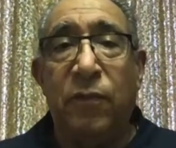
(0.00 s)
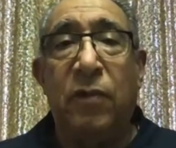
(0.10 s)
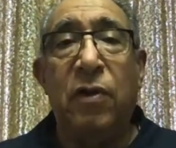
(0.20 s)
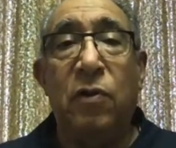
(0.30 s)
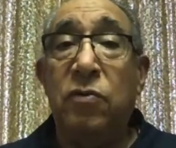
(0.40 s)
You
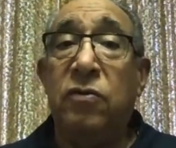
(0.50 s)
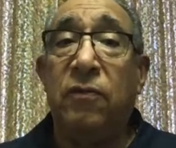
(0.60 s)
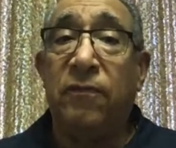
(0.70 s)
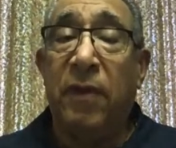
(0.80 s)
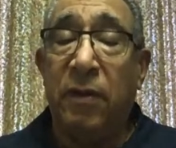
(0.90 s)
can lose your
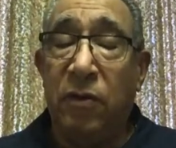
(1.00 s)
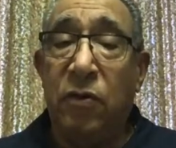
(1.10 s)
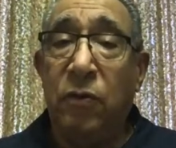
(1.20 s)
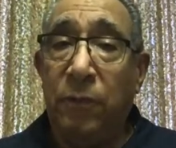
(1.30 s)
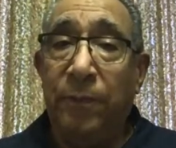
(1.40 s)
faith too.